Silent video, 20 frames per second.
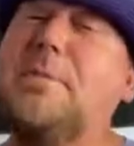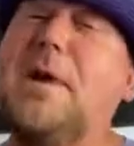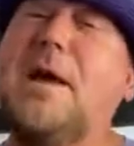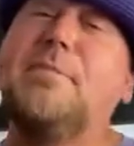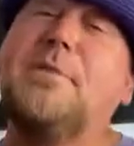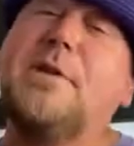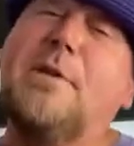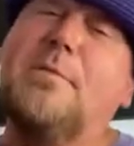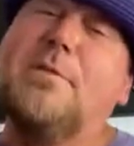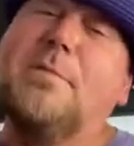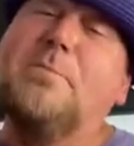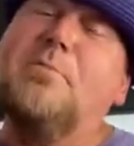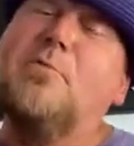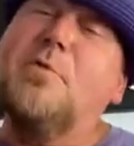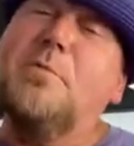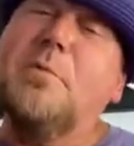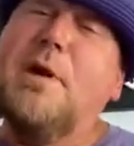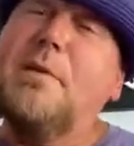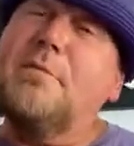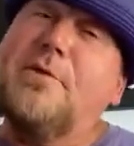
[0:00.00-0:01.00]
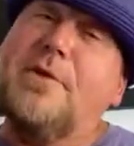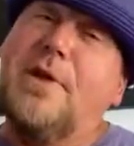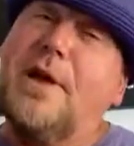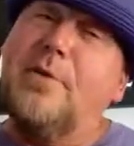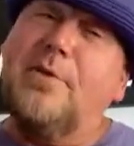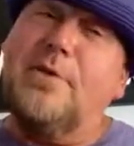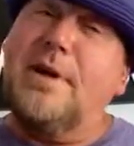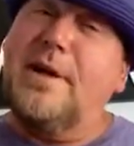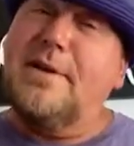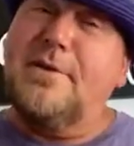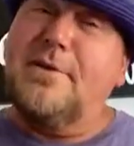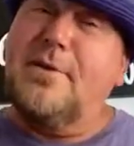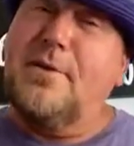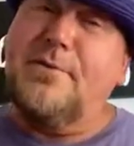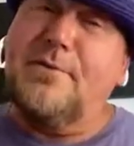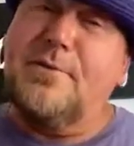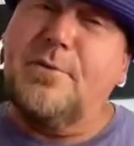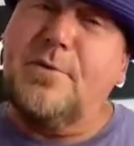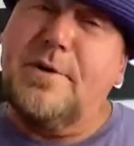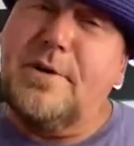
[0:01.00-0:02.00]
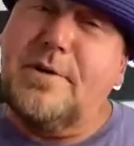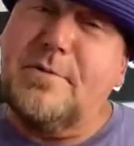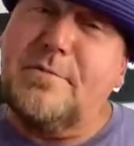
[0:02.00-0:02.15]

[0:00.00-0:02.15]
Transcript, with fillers: may be able to remember that one. I don't know if he will,